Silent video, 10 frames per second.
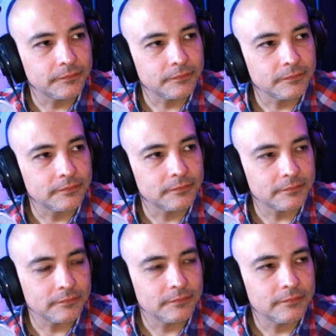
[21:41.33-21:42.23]

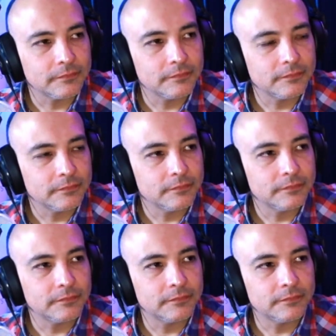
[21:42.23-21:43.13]

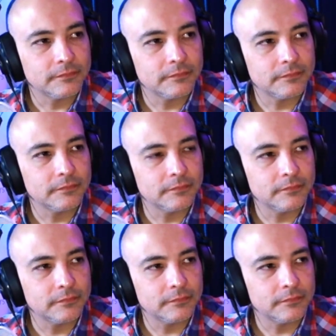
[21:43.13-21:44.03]

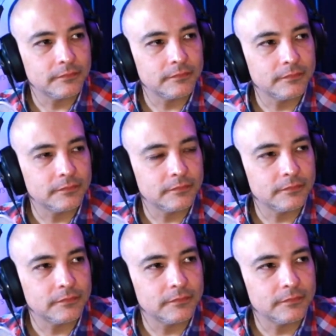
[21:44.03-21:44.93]

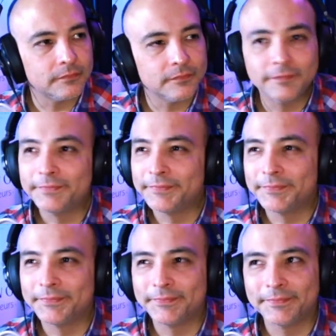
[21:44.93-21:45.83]

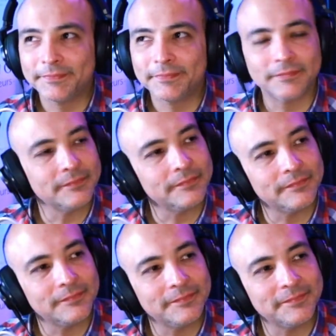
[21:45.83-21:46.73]

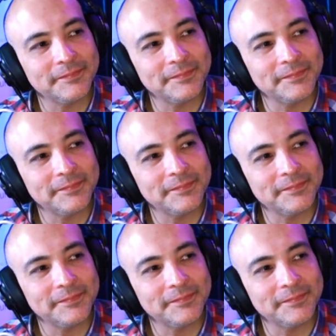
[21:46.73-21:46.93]
(not speaking)